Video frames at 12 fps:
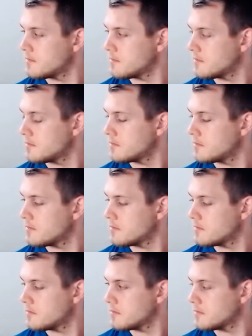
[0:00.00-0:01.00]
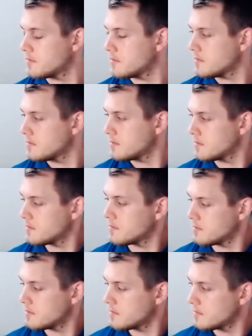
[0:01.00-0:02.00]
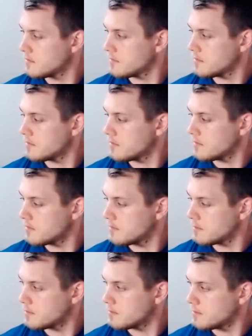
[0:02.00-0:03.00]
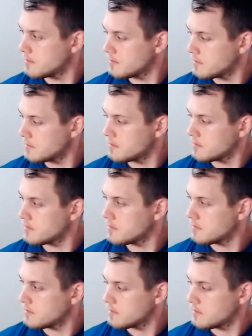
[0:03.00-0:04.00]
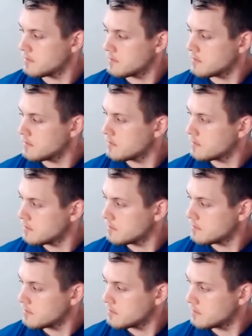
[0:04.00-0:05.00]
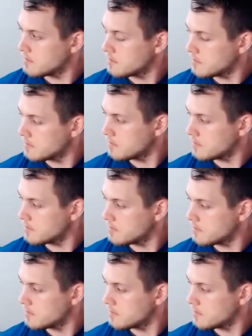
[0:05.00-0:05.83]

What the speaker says: No words are spoken by the person on screen.